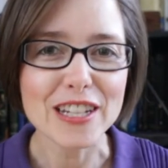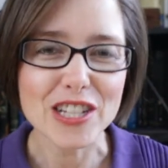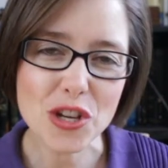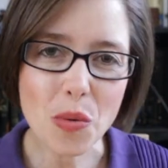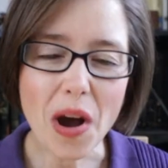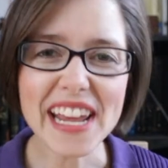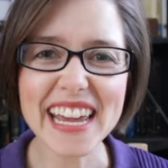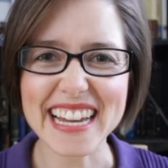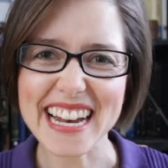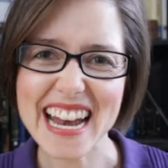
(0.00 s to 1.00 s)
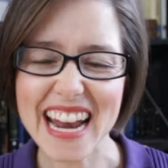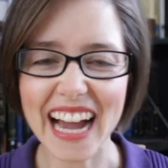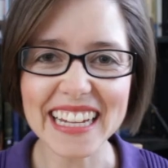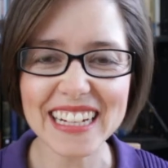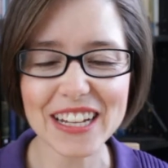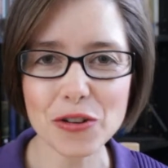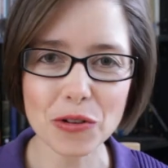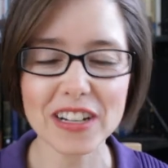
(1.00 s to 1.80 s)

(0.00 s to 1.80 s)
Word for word: do you want to ignite your